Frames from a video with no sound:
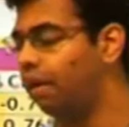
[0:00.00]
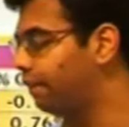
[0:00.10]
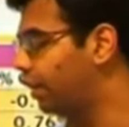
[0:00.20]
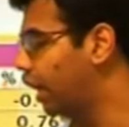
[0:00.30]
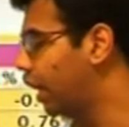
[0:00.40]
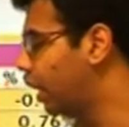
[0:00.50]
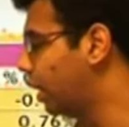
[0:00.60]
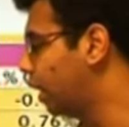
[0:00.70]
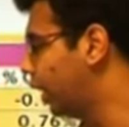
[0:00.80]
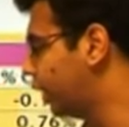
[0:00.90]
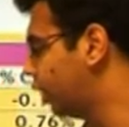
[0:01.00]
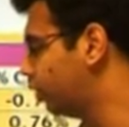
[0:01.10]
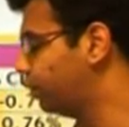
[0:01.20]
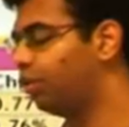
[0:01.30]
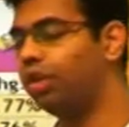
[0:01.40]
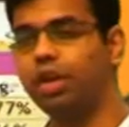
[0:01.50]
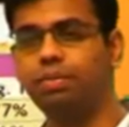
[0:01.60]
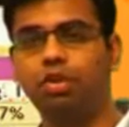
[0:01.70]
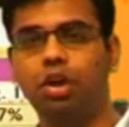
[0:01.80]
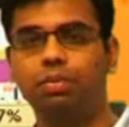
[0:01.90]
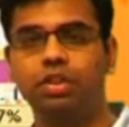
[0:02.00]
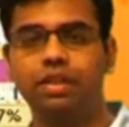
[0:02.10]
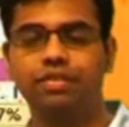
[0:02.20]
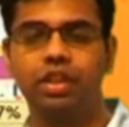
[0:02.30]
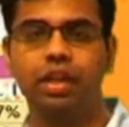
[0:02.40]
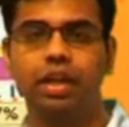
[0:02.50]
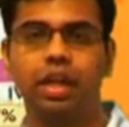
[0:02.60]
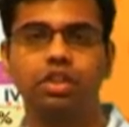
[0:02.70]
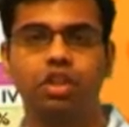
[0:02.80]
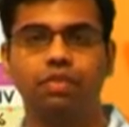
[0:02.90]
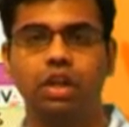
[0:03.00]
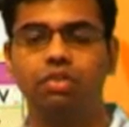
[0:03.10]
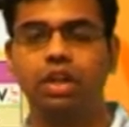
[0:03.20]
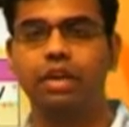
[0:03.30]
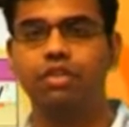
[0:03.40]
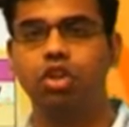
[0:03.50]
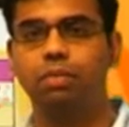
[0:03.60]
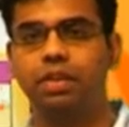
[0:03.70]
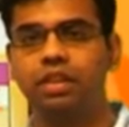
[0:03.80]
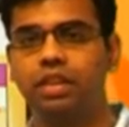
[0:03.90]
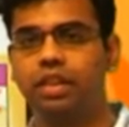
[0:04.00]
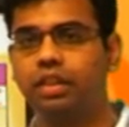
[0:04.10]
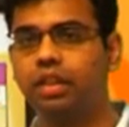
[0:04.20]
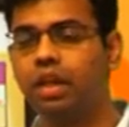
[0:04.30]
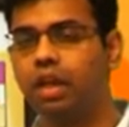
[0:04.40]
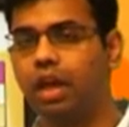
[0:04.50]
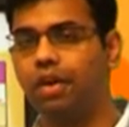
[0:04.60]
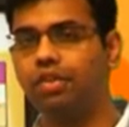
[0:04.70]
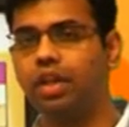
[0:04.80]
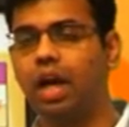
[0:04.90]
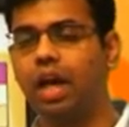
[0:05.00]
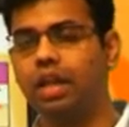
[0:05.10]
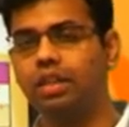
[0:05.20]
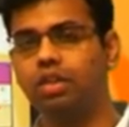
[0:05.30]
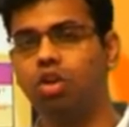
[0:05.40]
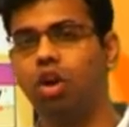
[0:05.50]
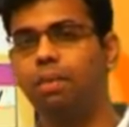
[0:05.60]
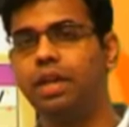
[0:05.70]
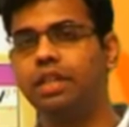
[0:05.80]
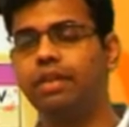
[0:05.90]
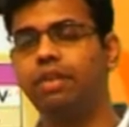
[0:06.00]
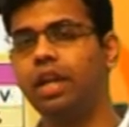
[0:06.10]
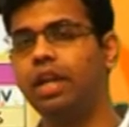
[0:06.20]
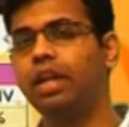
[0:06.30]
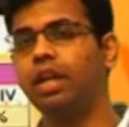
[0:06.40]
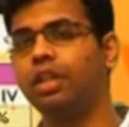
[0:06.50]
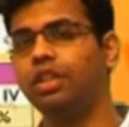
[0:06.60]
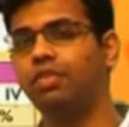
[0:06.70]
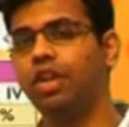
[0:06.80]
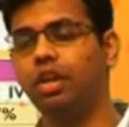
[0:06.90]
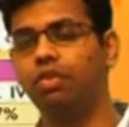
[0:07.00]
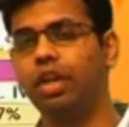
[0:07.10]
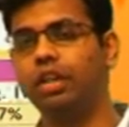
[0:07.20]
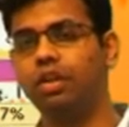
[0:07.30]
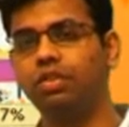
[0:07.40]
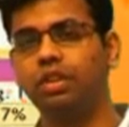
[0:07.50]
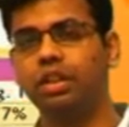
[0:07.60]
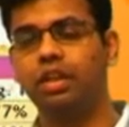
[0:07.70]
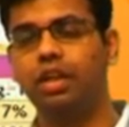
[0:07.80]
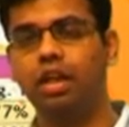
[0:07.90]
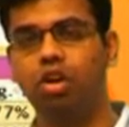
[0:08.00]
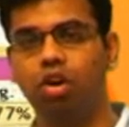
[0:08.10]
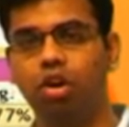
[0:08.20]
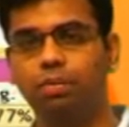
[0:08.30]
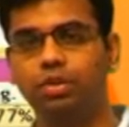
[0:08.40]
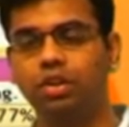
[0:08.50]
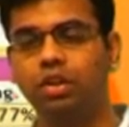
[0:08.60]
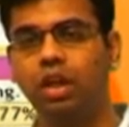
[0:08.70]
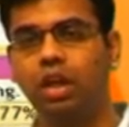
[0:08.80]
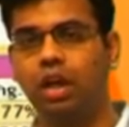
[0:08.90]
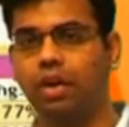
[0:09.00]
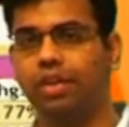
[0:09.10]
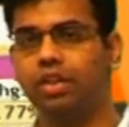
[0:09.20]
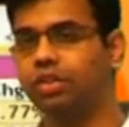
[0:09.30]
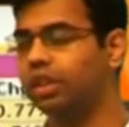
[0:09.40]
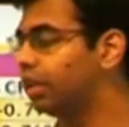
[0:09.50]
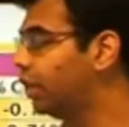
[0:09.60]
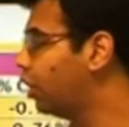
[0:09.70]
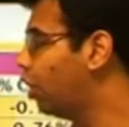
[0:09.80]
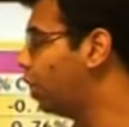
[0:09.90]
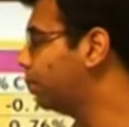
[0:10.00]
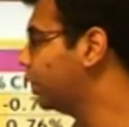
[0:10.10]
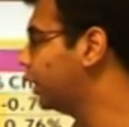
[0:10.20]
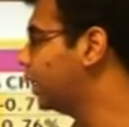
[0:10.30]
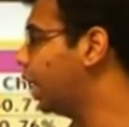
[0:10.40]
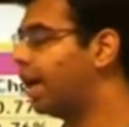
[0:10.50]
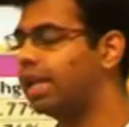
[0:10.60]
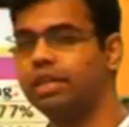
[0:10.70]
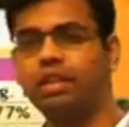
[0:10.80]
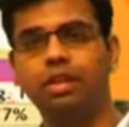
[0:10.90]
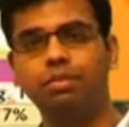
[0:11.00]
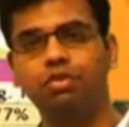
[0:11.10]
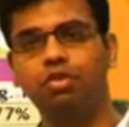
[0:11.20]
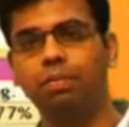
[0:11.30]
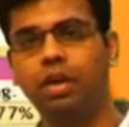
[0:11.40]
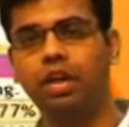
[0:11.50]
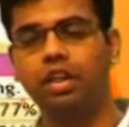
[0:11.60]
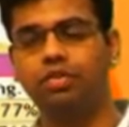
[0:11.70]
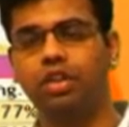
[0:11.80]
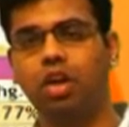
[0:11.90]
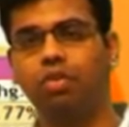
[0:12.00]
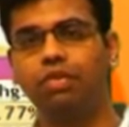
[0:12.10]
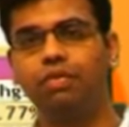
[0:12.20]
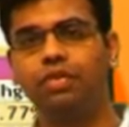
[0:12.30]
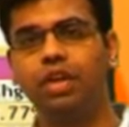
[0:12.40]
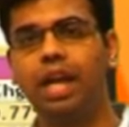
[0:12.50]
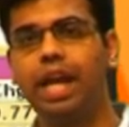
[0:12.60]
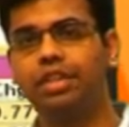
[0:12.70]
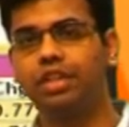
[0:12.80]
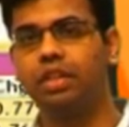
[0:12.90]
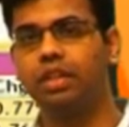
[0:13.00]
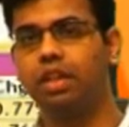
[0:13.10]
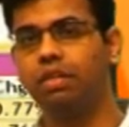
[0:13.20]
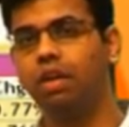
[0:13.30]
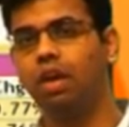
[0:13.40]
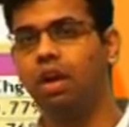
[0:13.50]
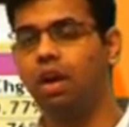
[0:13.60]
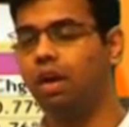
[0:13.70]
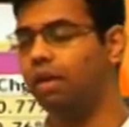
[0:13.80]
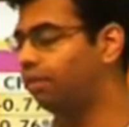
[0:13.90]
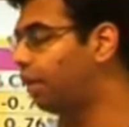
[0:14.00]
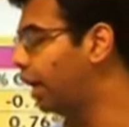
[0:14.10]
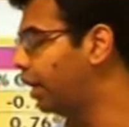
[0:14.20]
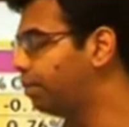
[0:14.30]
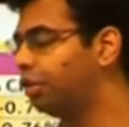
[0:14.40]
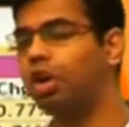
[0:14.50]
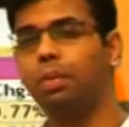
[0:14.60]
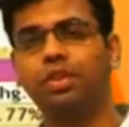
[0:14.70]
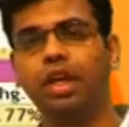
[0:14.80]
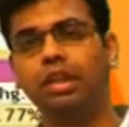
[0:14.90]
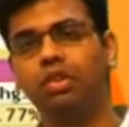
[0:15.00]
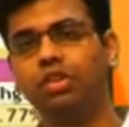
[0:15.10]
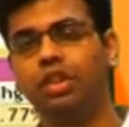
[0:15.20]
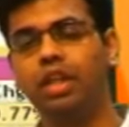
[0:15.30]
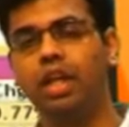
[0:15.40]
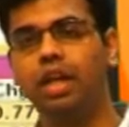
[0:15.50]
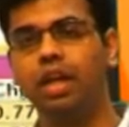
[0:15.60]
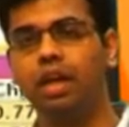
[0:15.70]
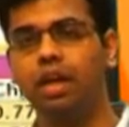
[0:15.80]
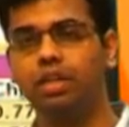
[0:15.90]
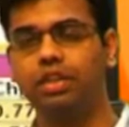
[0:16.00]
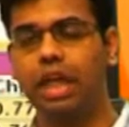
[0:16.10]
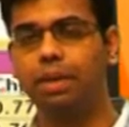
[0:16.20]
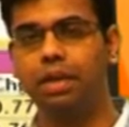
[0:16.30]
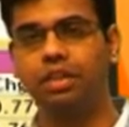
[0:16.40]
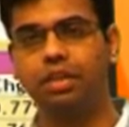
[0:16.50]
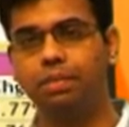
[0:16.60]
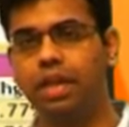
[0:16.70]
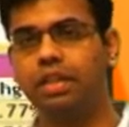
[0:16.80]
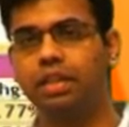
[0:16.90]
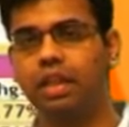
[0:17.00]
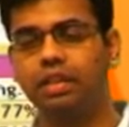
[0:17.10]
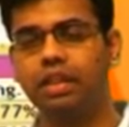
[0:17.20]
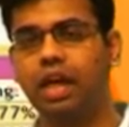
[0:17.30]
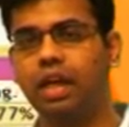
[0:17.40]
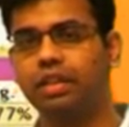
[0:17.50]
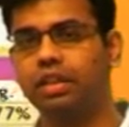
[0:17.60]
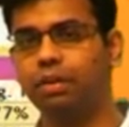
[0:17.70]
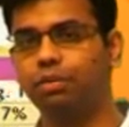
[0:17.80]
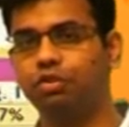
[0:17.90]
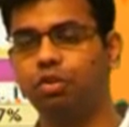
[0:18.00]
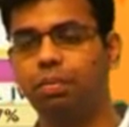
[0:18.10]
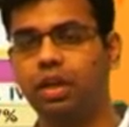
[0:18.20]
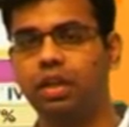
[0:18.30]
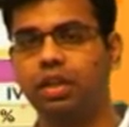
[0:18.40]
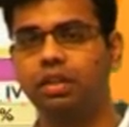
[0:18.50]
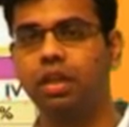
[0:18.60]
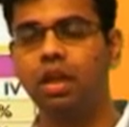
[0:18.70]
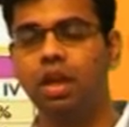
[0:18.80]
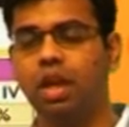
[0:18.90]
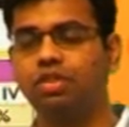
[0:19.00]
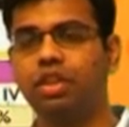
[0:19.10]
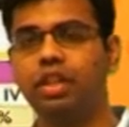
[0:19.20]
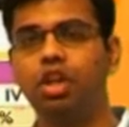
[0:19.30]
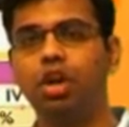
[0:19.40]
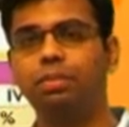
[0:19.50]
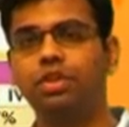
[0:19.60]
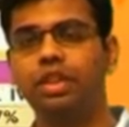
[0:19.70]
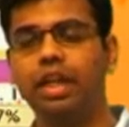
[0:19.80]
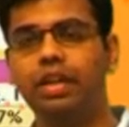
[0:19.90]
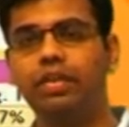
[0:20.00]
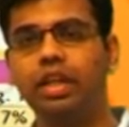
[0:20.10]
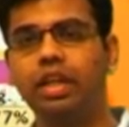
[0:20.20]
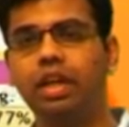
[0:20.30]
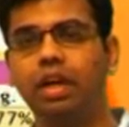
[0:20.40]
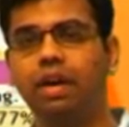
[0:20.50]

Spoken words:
while 8,400 put option has seen a reduction of around 11 odd percent. Now the highest call base have again shifted to 8,600 call option. 8,600 call option is the highest in terms of open interest, with around 51 lakh shares in it, while input option 8,300 strike price remains as the highest in terms of open interest. Now seeing the options activity,